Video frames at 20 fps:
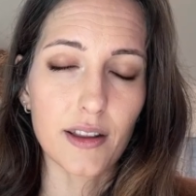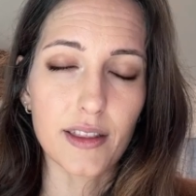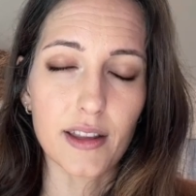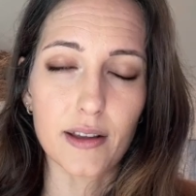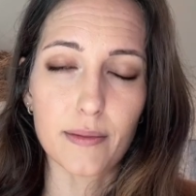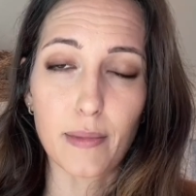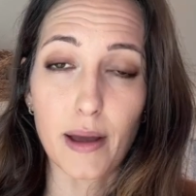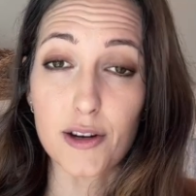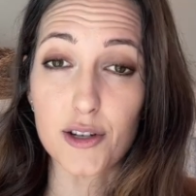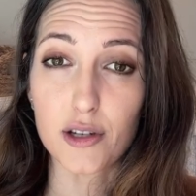
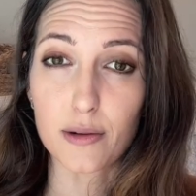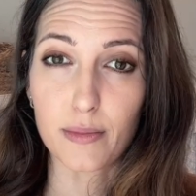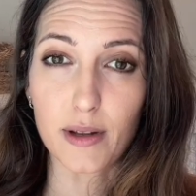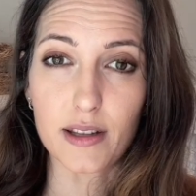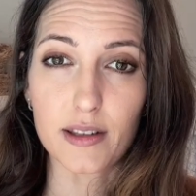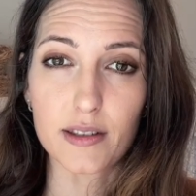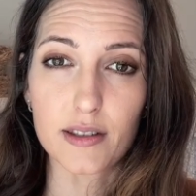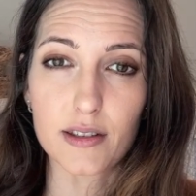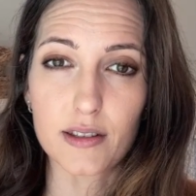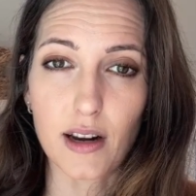
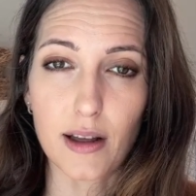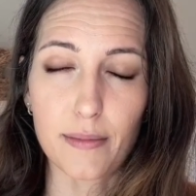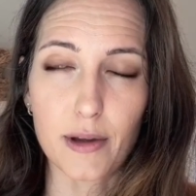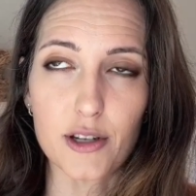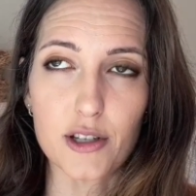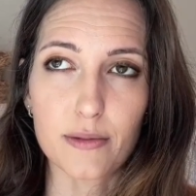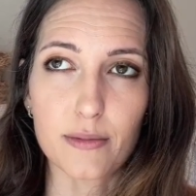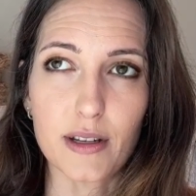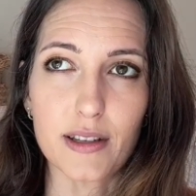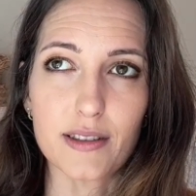measurements, not
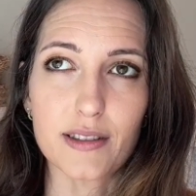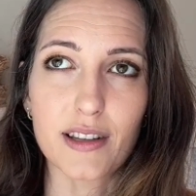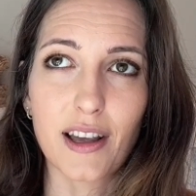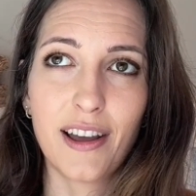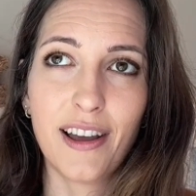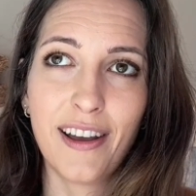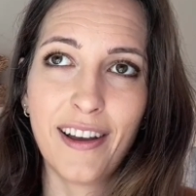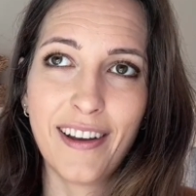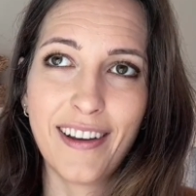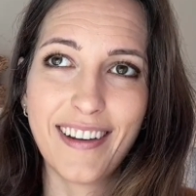measurements,
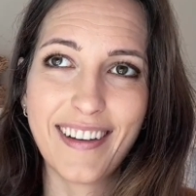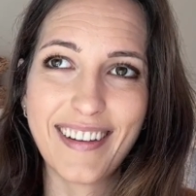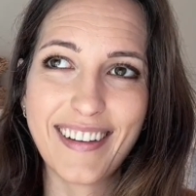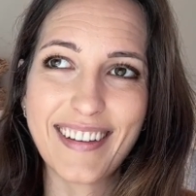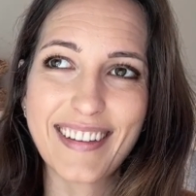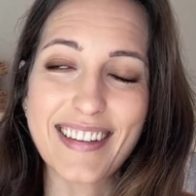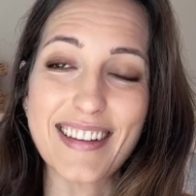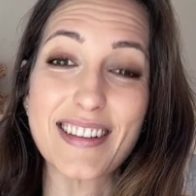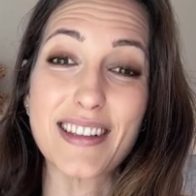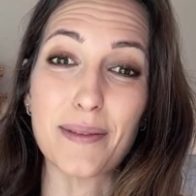
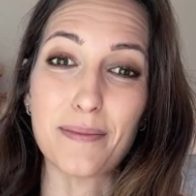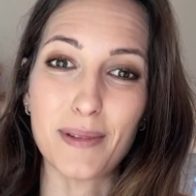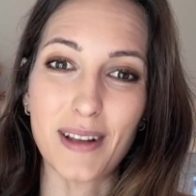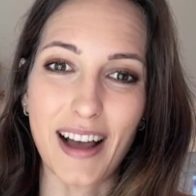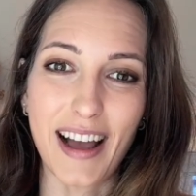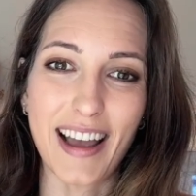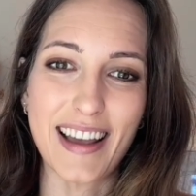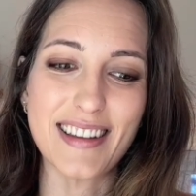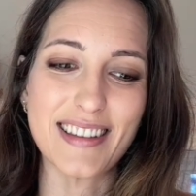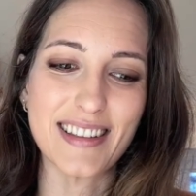the
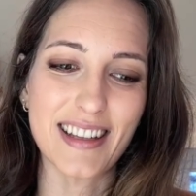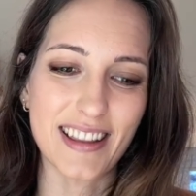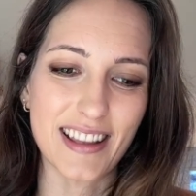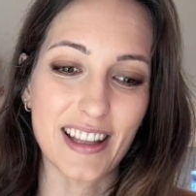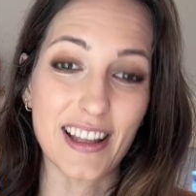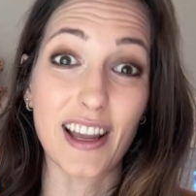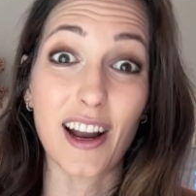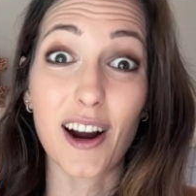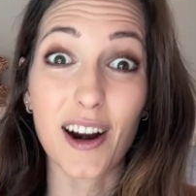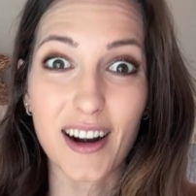supplies,
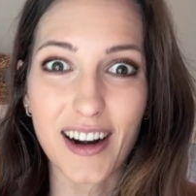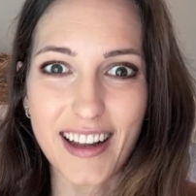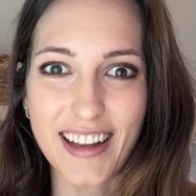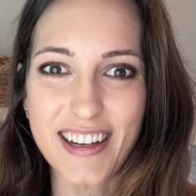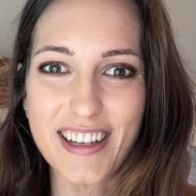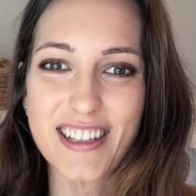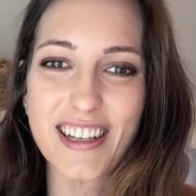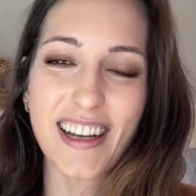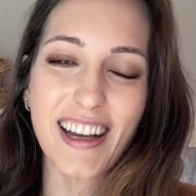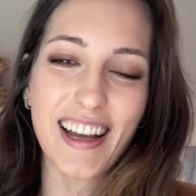the yardage.